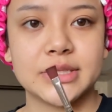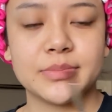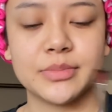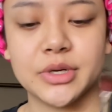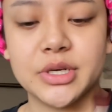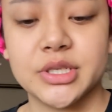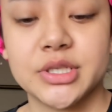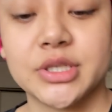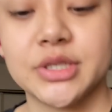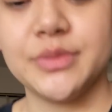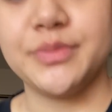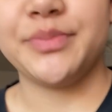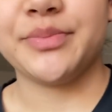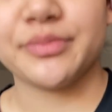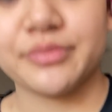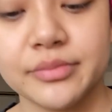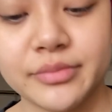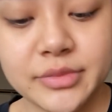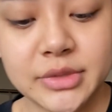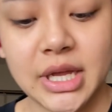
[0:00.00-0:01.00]
brush,
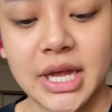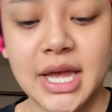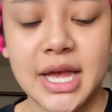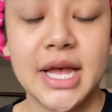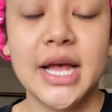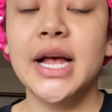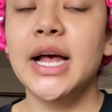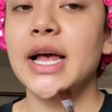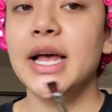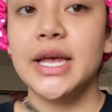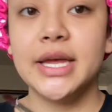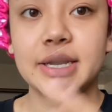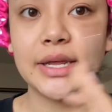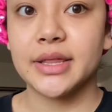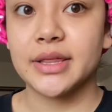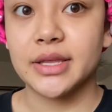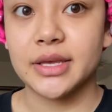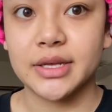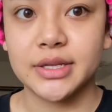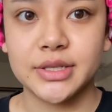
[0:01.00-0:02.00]
and I
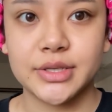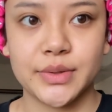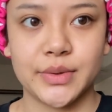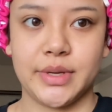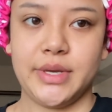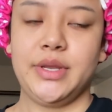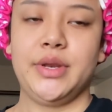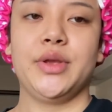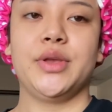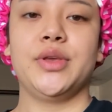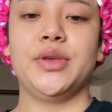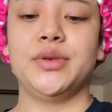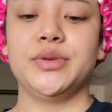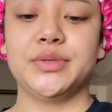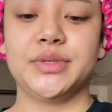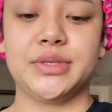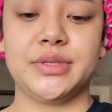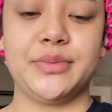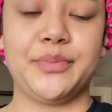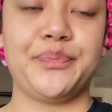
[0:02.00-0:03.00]
think it's okay to
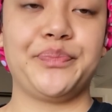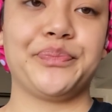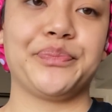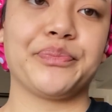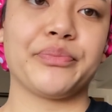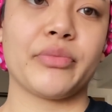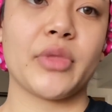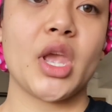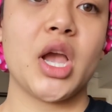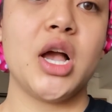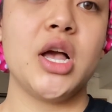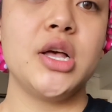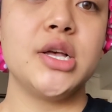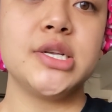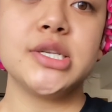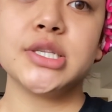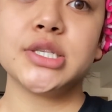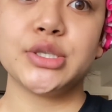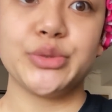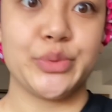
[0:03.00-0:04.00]
use.
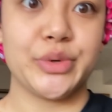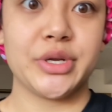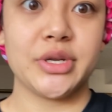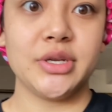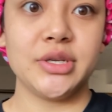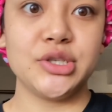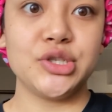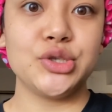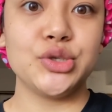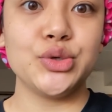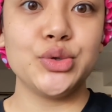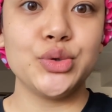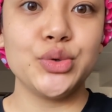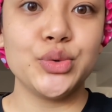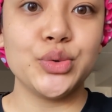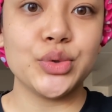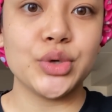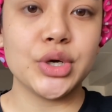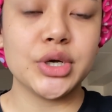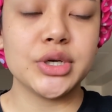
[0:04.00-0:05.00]
So we're going to
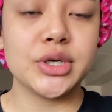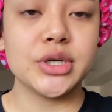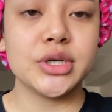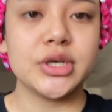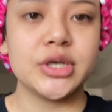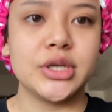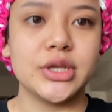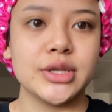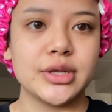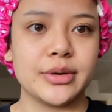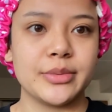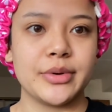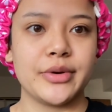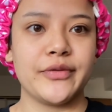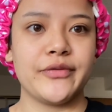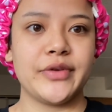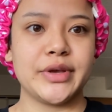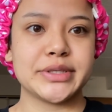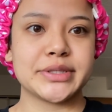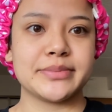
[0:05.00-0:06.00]
do a little bit
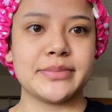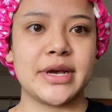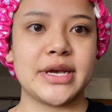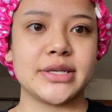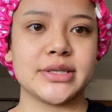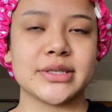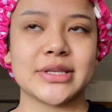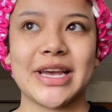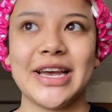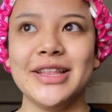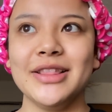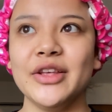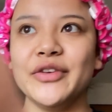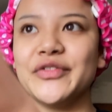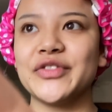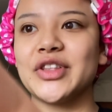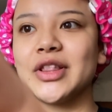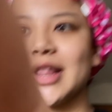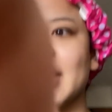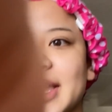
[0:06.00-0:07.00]
of face mask. I
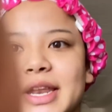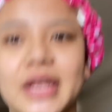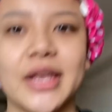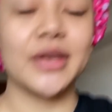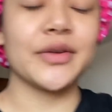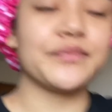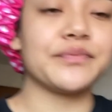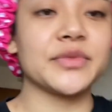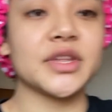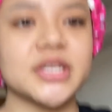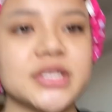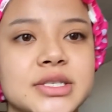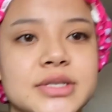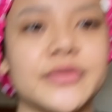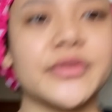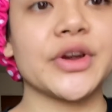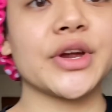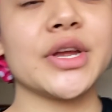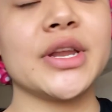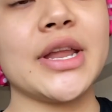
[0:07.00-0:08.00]
love the lighting. It's
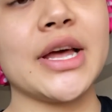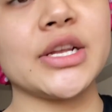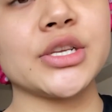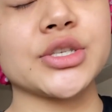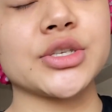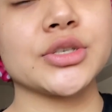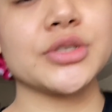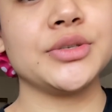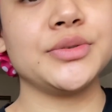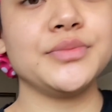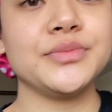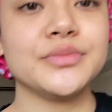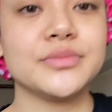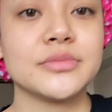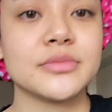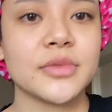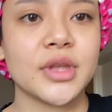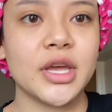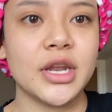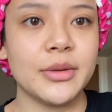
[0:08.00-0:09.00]
very natural,
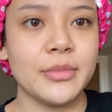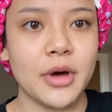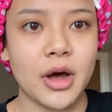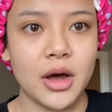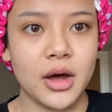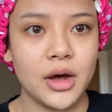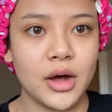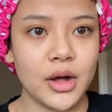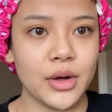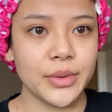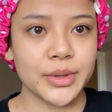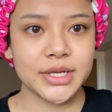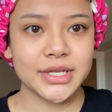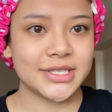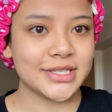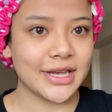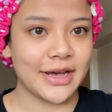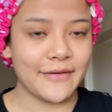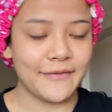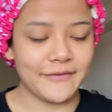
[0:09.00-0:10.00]
and I'm
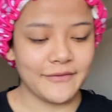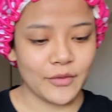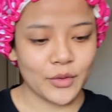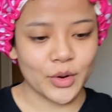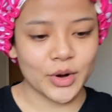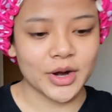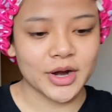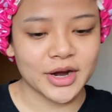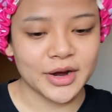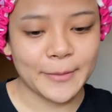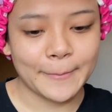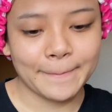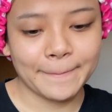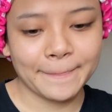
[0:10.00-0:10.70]
always up for